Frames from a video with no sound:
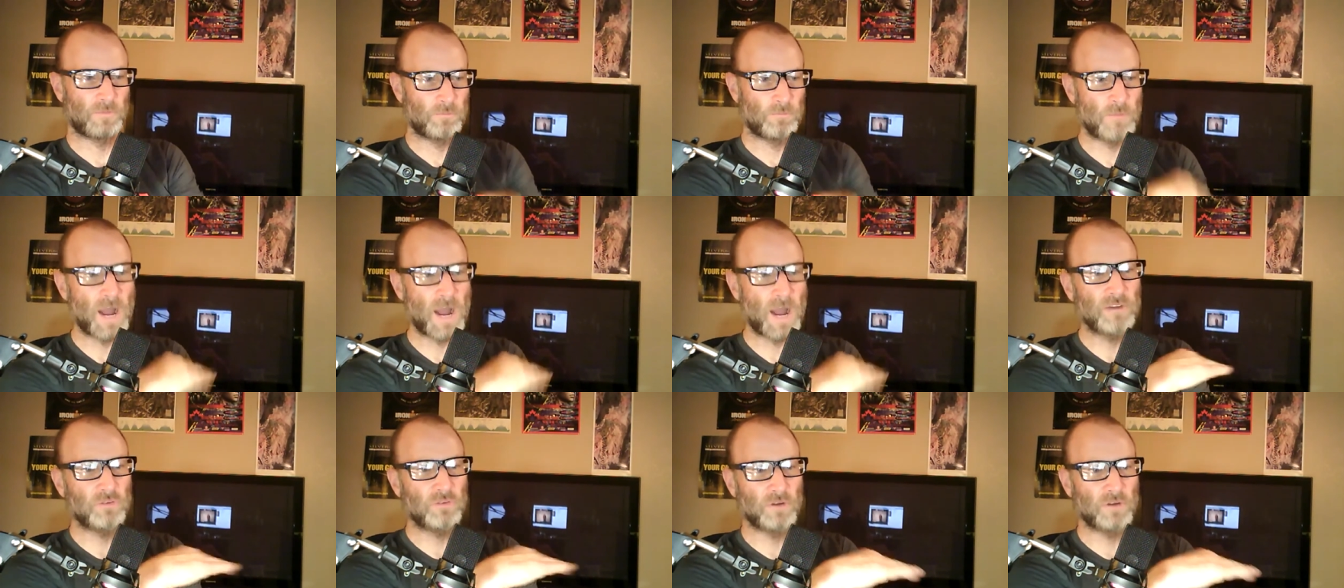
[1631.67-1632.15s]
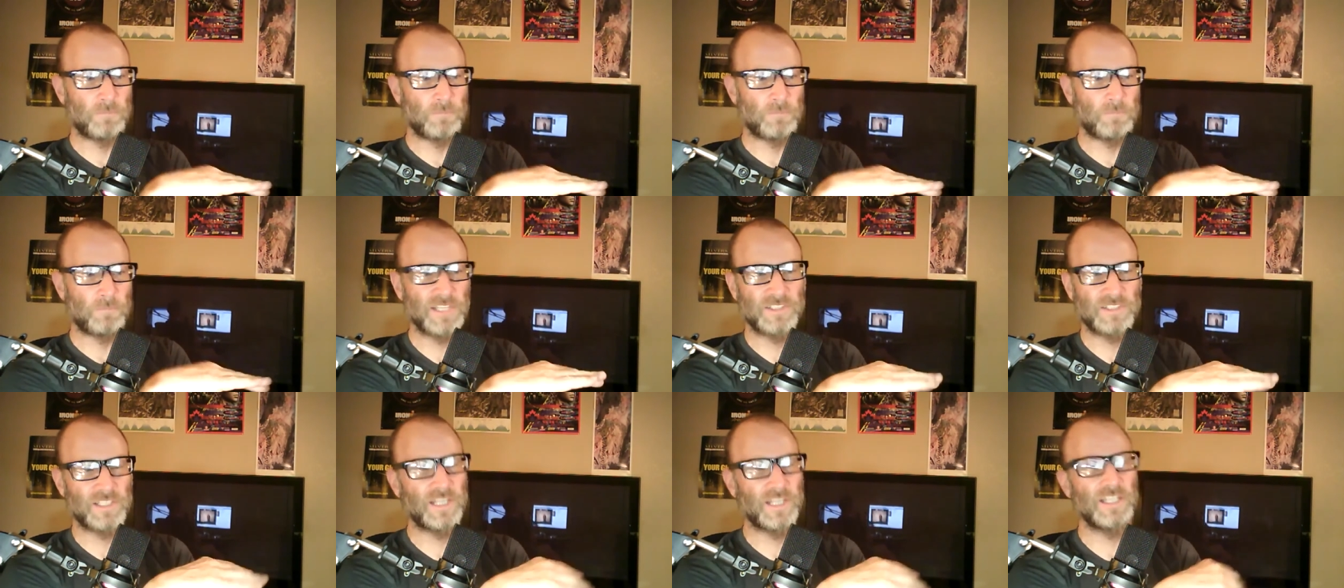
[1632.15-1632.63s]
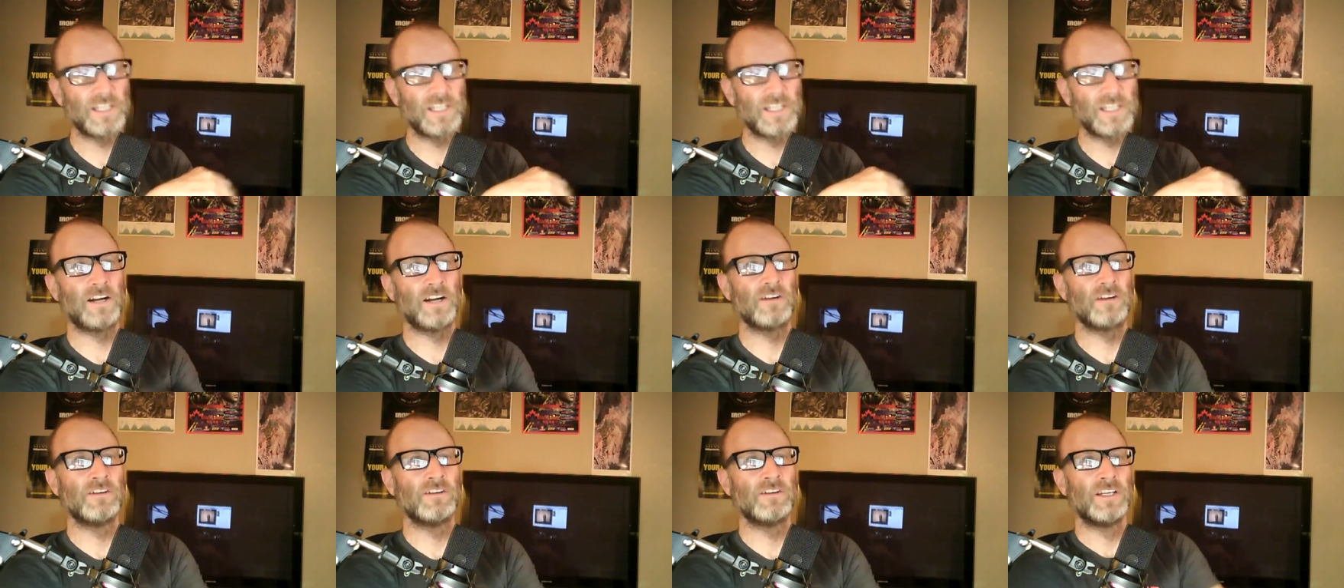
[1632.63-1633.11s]
moderate pace
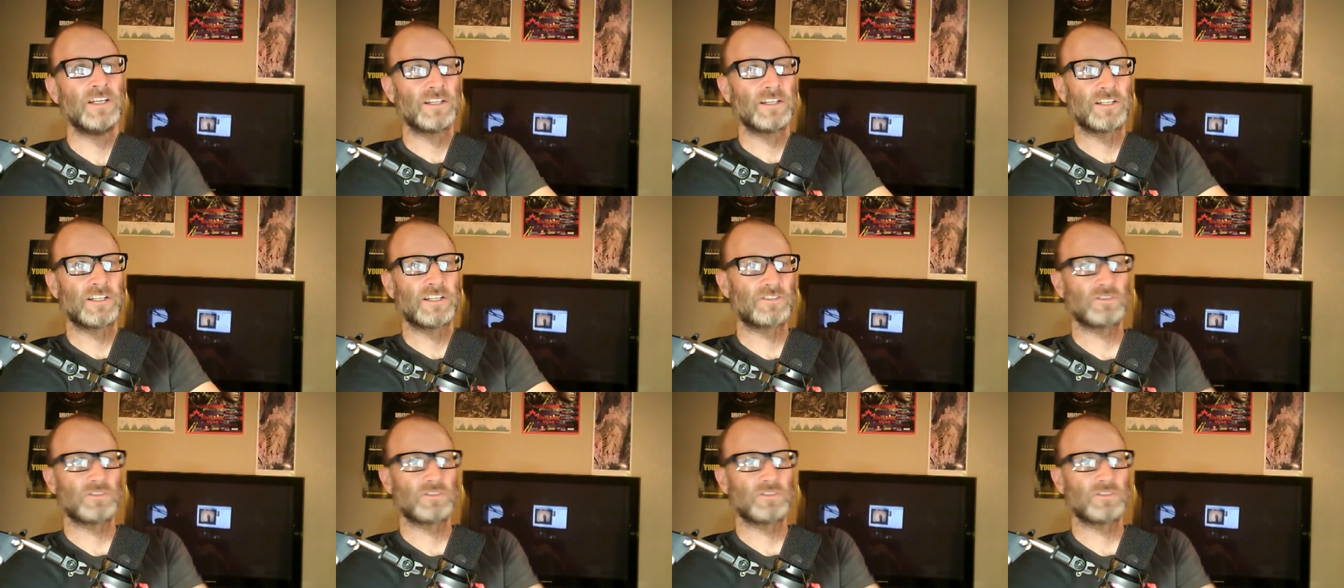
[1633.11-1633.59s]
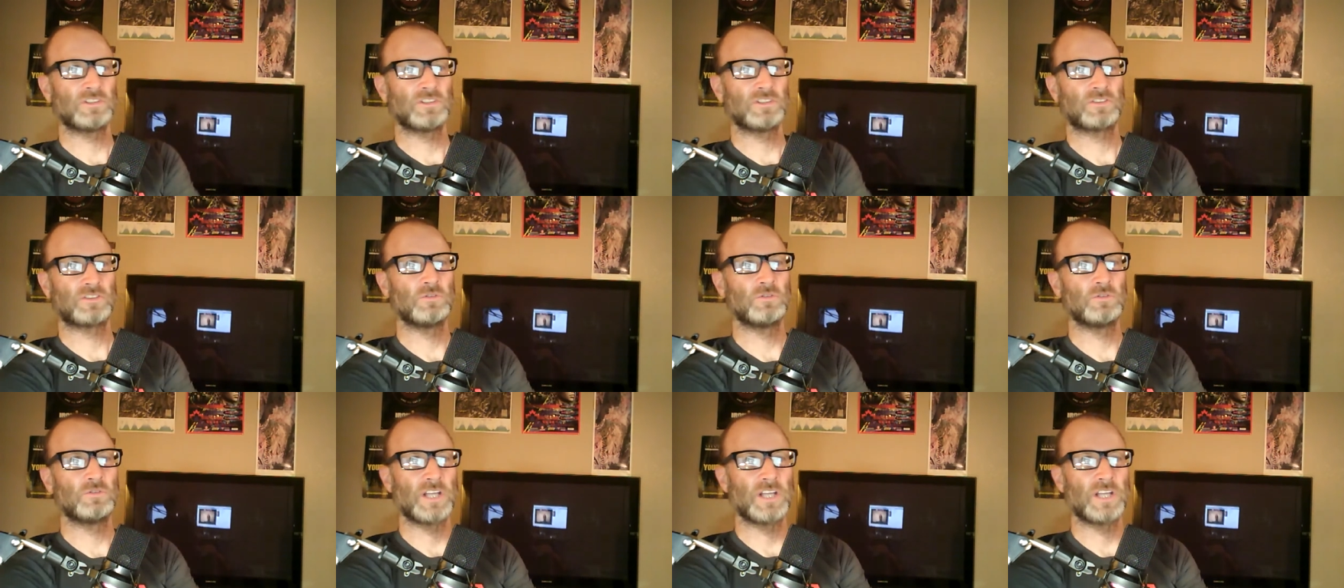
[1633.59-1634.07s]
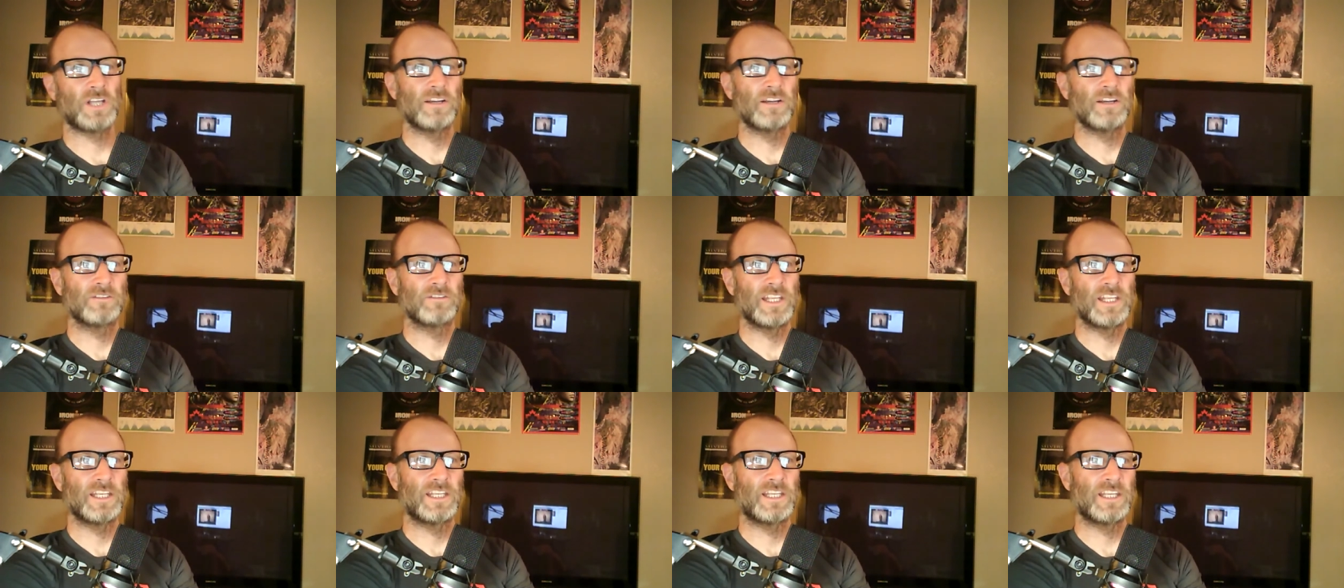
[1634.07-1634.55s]
anyhow because they're just too tired.
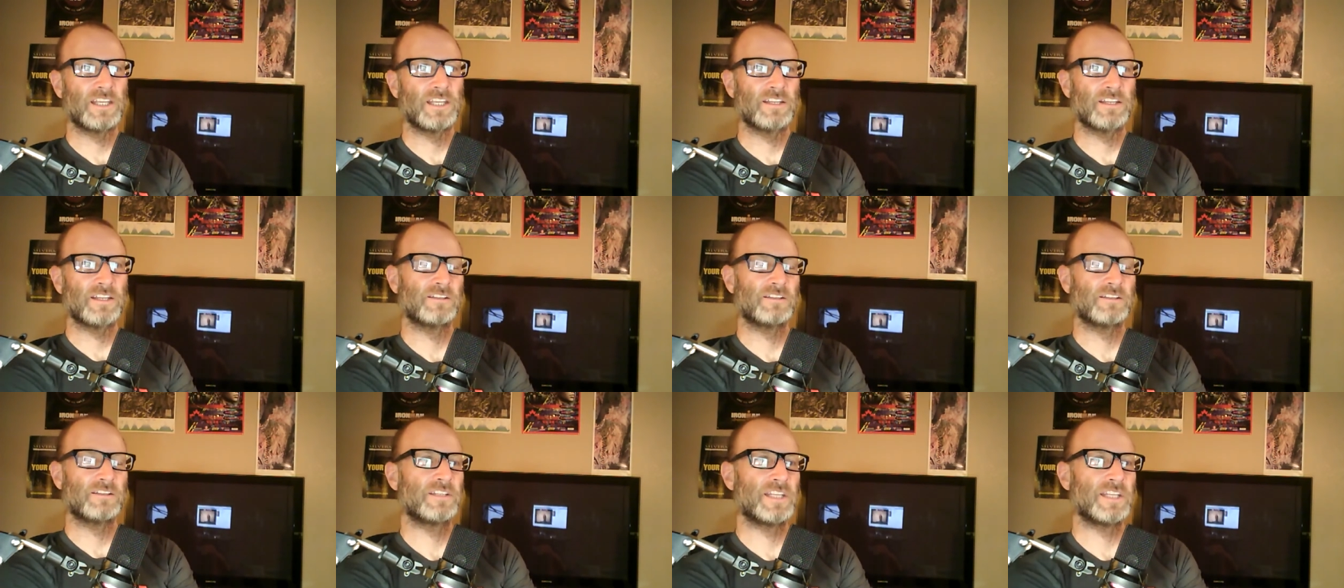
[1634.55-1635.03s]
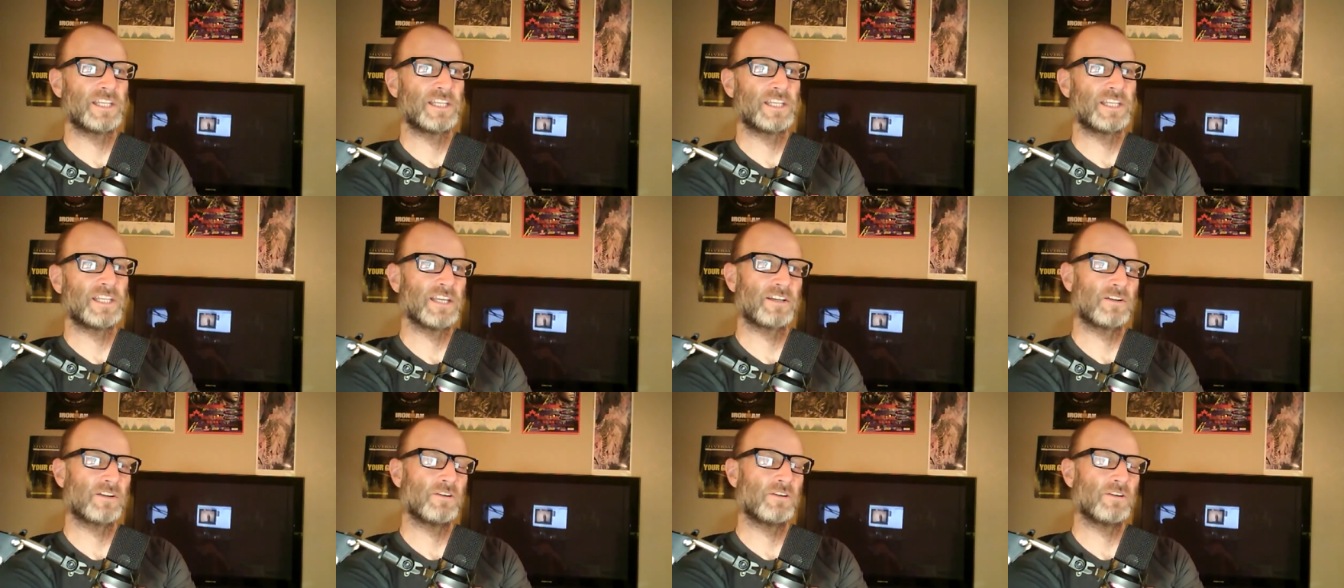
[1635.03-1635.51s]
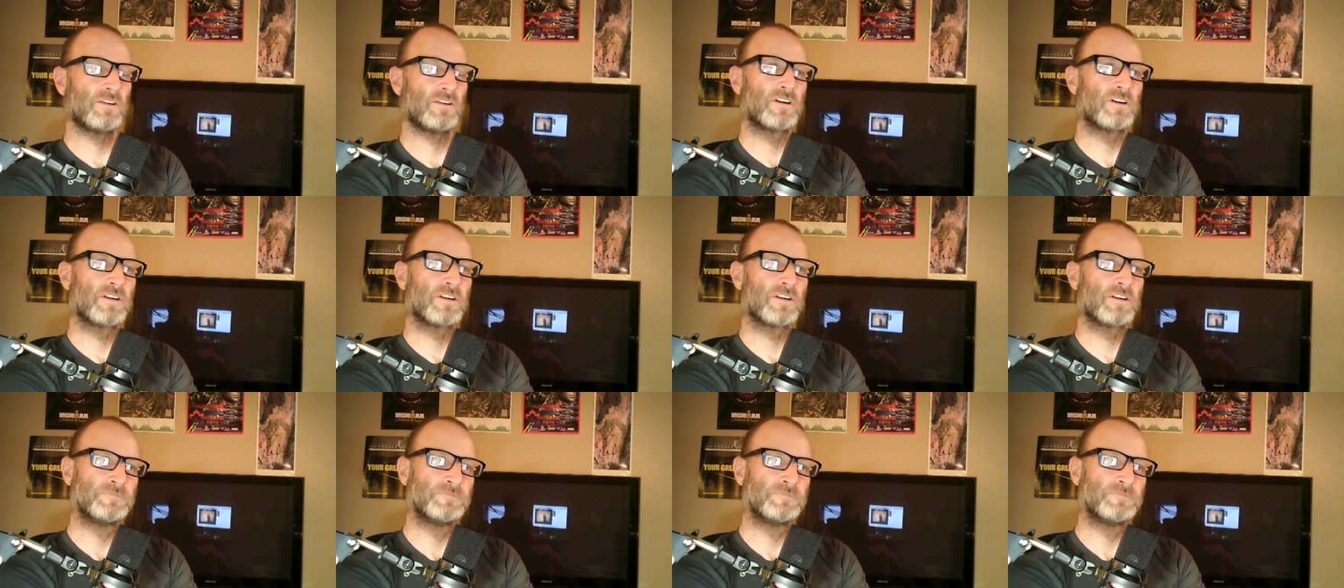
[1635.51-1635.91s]
They can't go hard.